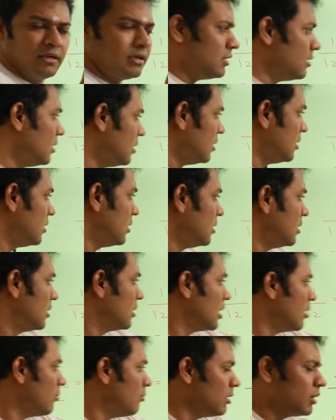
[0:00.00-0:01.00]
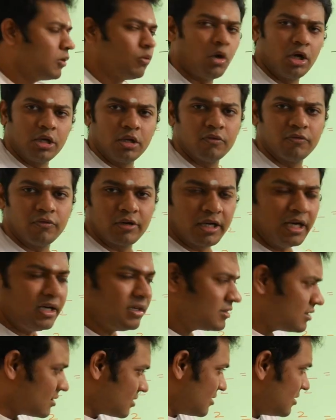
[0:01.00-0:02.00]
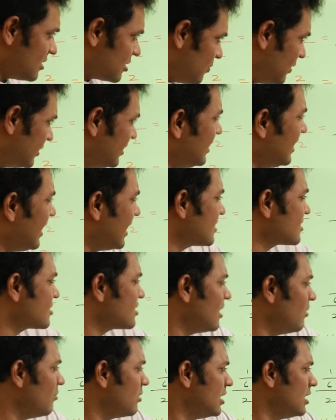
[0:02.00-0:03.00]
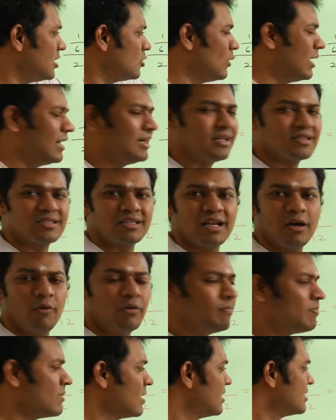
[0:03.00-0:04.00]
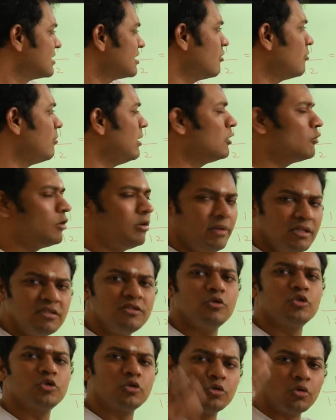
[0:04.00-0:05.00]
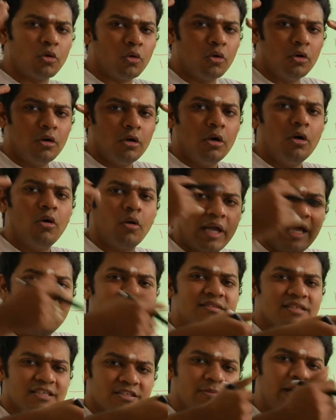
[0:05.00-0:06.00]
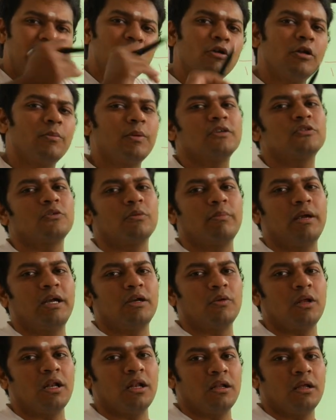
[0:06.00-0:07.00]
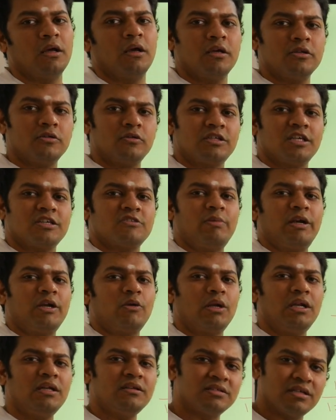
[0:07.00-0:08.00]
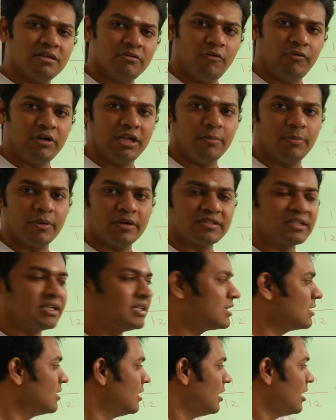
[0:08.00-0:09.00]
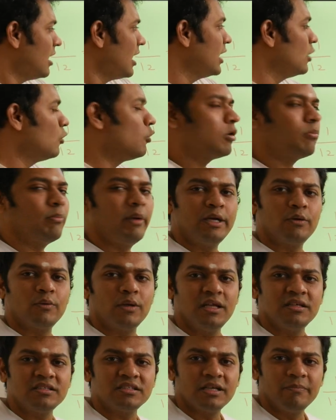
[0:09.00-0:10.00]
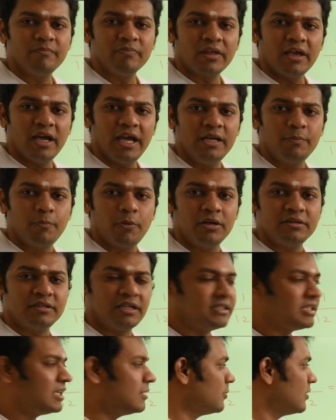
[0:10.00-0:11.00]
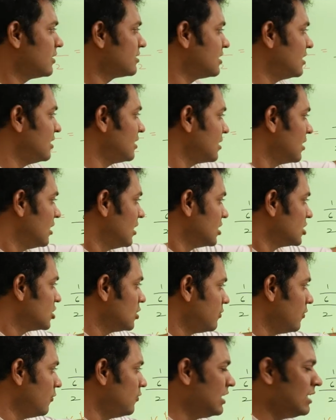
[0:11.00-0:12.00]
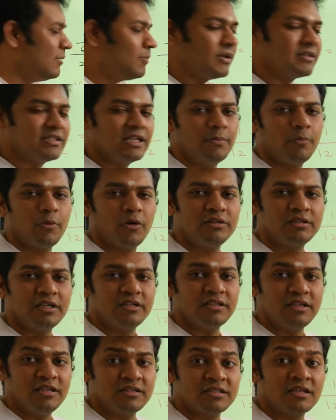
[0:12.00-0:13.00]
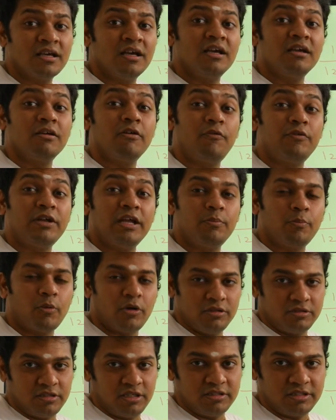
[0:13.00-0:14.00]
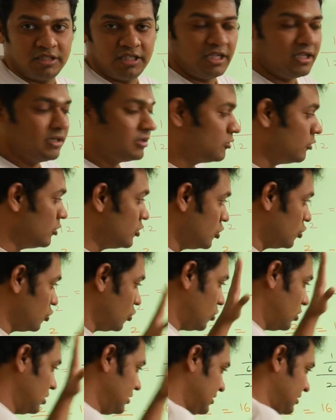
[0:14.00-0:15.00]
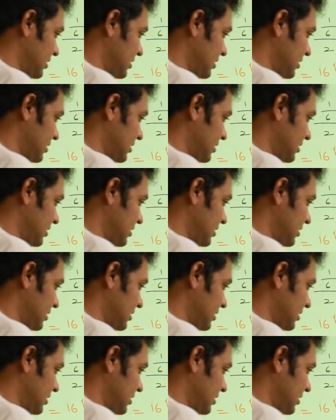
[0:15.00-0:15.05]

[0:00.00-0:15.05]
number what you forget. Just spend that extra minute to understand how. 7 by 12 means you should know. Okay, it's 6 by 12 plus 1 by 12. So 6 by 12 is 50%. I know 1 by 12 is 8.33%. So 50 plus 8.33 is 58.33. So you should know all these